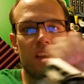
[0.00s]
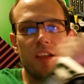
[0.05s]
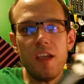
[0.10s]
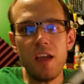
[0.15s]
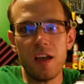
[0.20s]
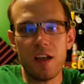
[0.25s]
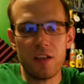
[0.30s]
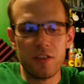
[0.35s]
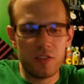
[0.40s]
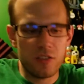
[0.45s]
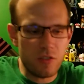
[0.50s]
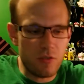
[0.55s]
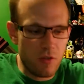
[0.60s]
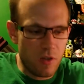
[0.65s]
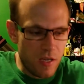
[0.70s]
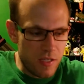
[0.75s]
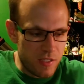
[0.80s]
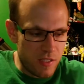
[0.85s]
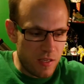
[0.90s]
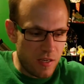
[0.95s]
yeah, I'll see you
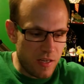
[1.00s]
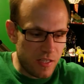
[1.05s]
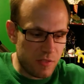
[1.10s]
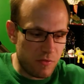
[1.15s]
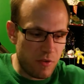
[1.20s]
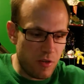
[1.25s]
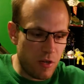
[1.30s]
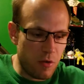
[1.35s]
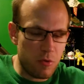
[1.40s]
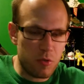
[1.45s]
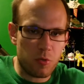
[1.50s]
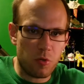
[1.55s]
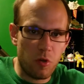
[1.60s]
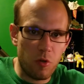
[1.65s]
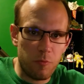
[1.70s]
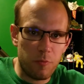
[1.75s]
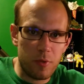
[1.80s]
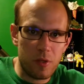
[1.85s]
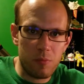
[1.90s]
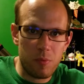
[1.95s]
guys in the next video, which will
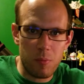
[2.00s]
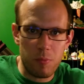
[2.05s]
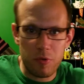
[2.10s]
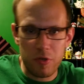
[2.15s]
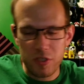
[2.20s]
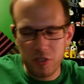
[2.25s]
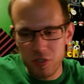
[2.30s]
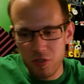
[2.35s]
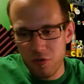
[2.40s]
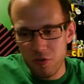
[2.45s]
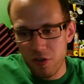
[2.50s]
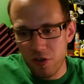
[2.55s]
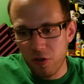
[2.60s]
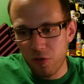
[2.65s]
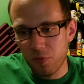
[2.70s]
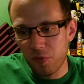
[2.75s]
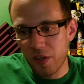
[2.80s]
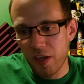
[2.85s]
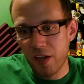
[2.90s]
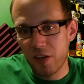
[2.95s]
hopefully be pretty soon, and
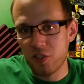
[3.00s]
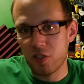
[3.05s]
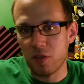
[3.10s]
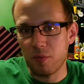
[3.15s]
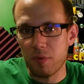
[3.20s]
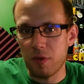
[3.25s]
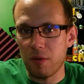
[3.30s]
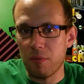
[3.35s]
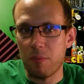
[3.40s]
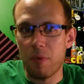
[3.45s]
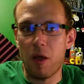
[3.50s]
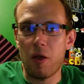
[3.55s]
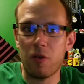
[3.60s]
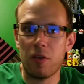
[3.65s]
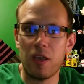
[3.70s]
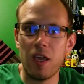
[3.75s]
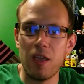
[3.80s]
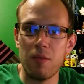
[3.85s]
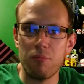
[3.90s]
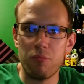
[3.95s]
hopefully actually be about
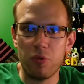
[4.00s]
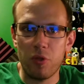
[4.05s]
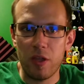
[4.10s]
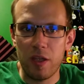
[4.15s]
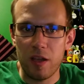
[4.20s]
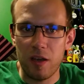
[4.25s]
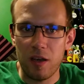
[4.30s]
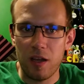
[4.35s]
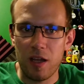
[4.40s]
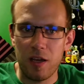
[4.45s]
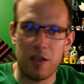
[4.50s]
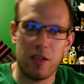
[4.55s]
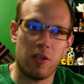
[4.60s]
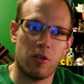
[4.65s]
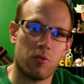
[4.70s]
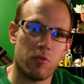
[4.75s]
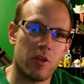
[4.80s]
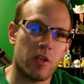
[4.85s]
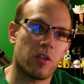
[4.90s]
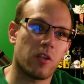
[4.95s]
gameplay and not
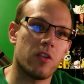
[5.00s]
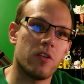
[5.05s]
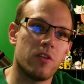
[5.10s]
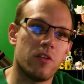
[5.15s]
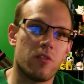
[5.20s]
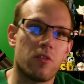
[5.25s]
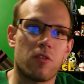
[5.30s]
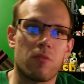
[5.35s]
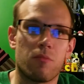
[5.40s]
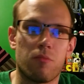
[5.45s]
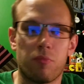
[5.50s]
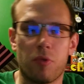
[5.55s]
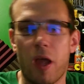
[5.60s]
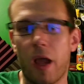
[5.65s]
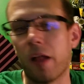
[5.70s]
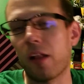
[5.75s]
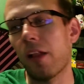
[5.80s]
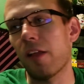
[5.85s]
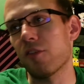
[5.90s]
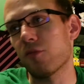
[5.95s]
Hillary Clinton or
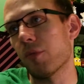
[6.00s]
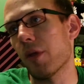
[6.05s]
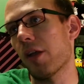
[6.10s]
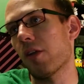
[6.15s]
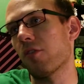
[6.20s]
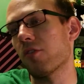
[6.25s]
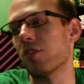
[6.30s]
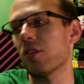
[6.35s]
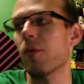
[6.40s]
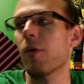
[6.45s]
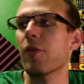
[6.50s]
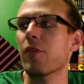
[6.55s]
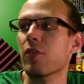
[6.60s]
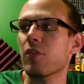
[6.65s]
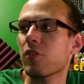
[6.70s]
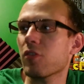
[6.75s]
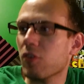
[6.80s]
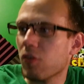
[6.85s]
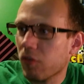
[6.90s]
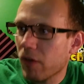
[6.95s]
Black Lives Matter or some other
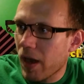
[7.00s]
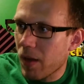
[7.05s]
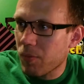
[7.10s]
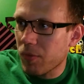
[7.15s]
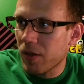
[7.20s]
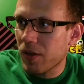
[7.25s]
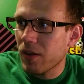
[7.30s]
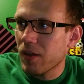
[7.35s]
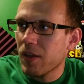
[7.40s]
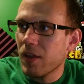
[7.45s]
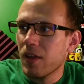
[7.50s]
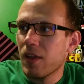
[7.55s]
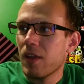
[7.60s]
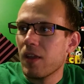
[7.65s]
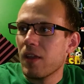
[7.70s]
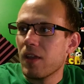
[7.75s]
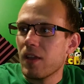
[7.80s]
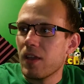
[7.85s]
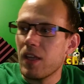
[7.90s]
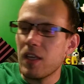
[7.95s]
crap that
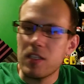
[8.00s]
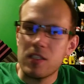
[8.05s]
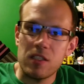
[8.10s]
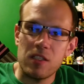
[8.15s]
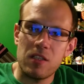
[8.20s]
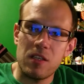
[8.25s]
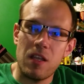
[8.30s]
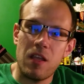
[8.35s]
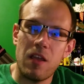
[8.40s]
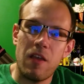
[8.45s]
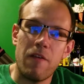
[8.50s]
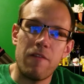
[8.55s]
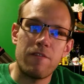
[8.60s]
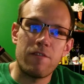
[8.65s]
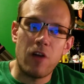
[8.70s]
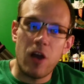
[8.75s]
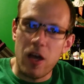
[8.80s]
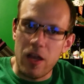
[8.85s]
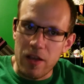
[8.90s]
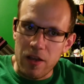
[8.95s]
isn't
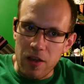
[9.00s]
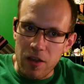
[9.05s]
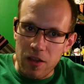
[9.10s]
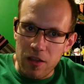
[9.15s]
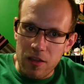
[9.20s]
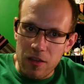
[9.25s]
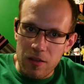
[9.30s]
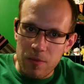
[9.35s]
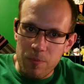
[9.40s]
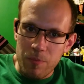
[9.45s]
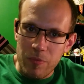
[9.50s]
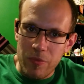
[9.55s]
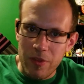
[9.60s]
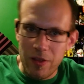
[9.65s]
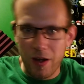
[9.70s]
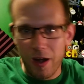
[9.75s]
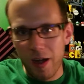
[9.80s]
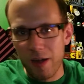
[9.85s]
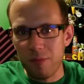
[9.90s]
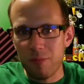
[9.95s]
fun.
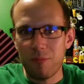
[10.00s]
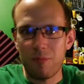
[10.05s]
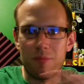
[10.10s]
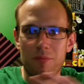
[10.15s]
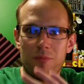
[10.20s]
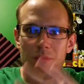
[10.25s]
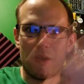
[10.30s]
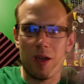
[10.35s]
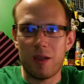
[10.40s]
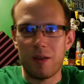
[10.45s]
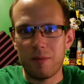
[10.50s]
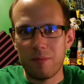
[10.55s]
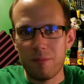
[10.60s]
Alright, bye.